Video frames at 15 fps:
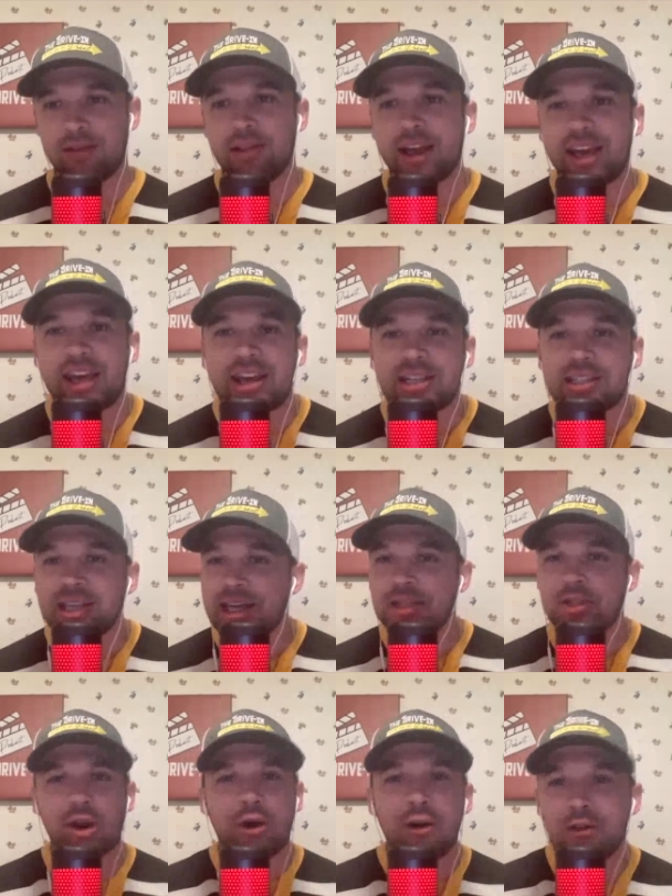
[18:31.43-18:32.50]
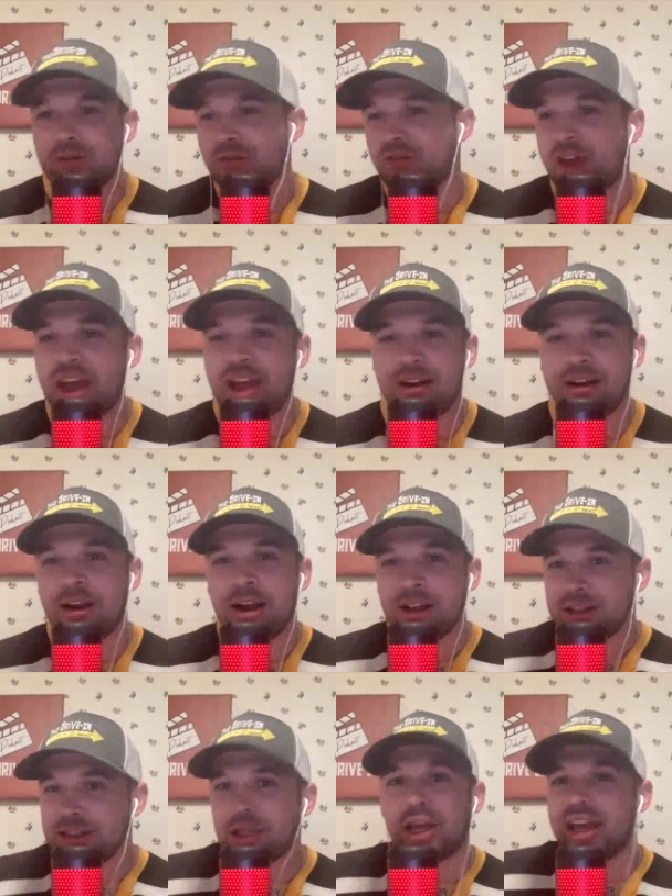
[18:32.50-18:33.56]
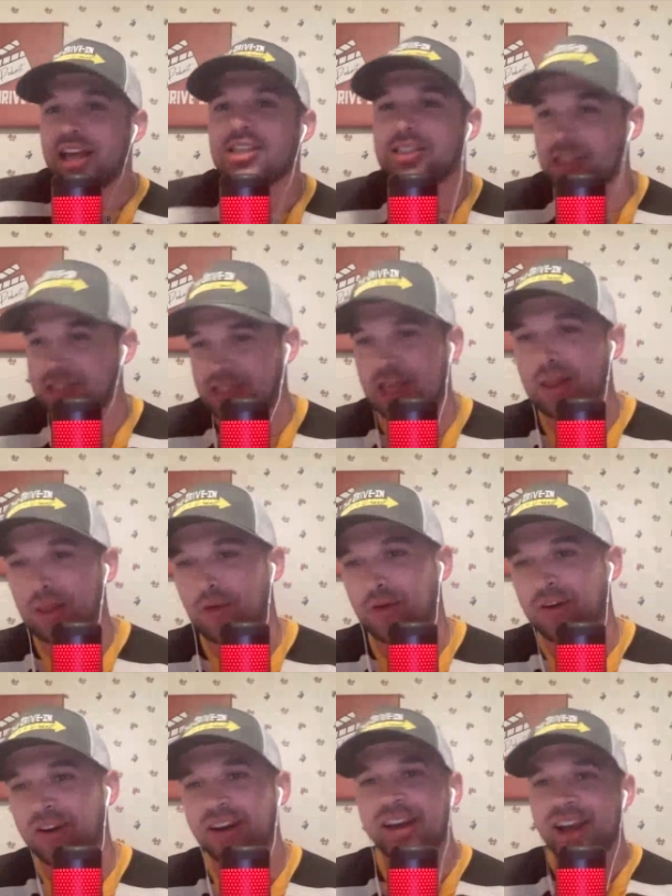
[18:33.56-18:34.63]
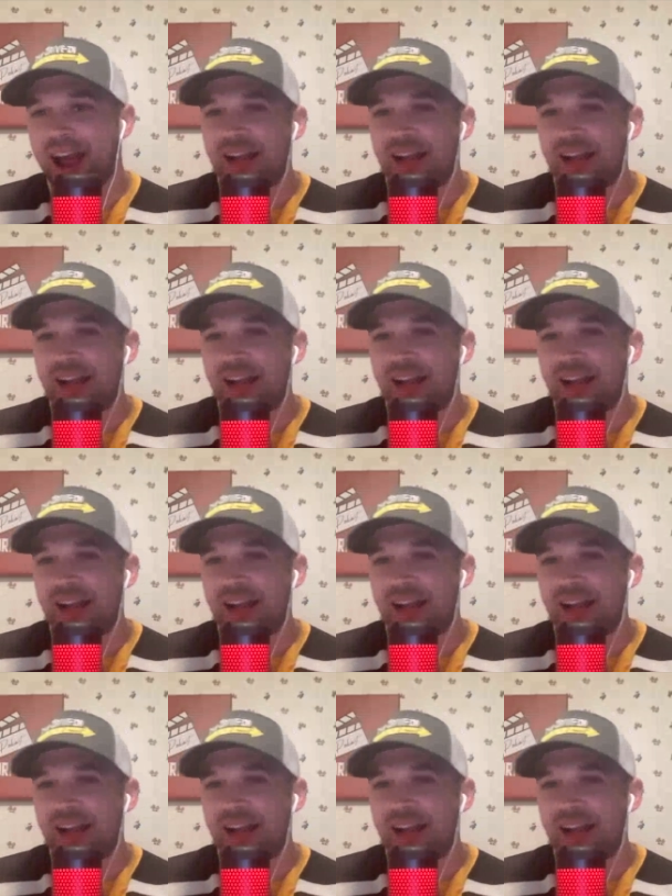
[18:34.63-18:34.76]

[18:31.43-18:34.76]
Like he's like a Darth Vader to his Sith Lord.